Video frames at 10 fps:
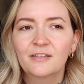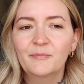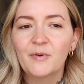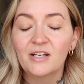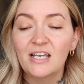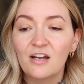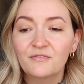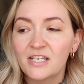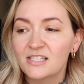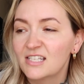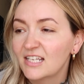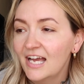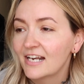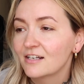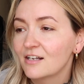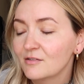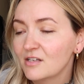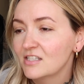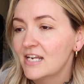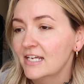But I've tested again and
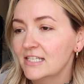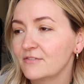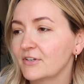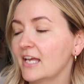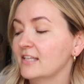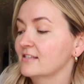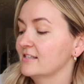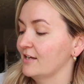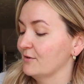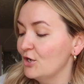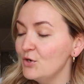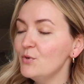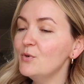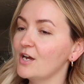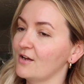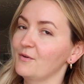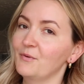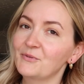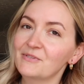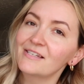it's negative again, so who
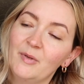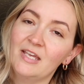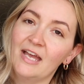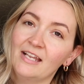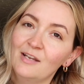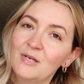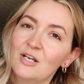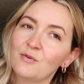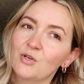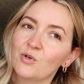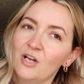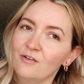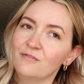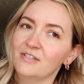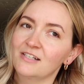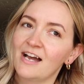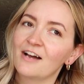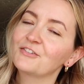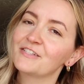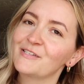knows? But yeah, let me know your COVID
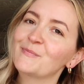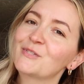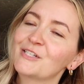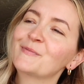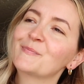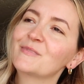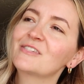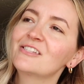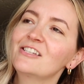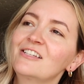after symptoms.